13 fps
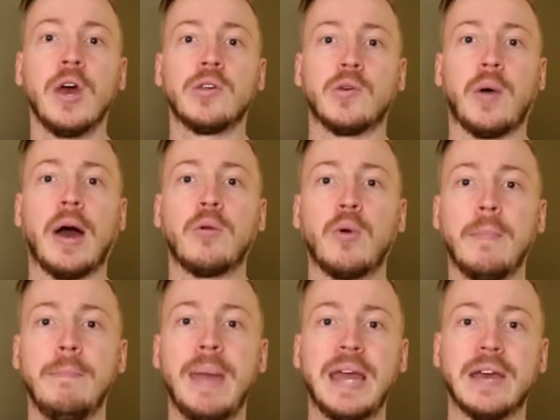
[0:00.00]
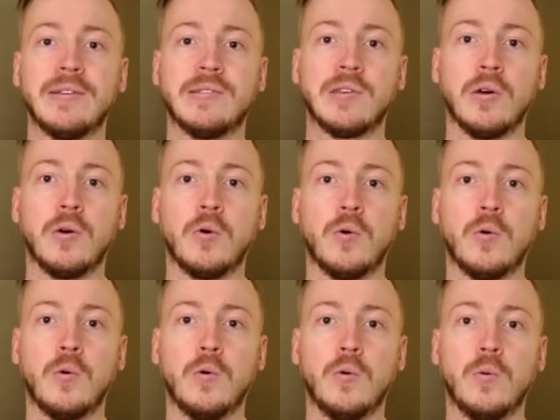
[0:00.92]
so how do I make it
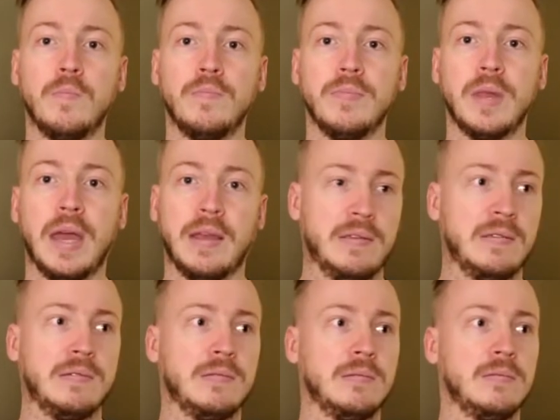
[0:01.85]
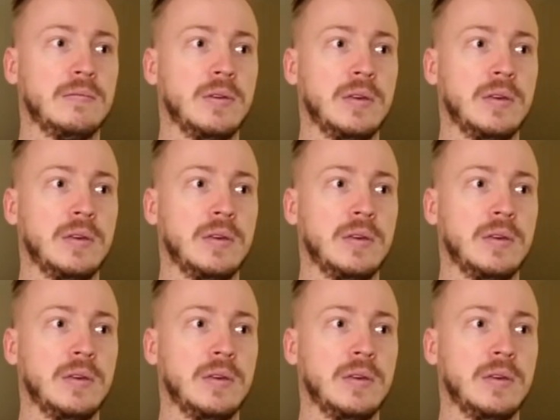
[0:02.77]
so it's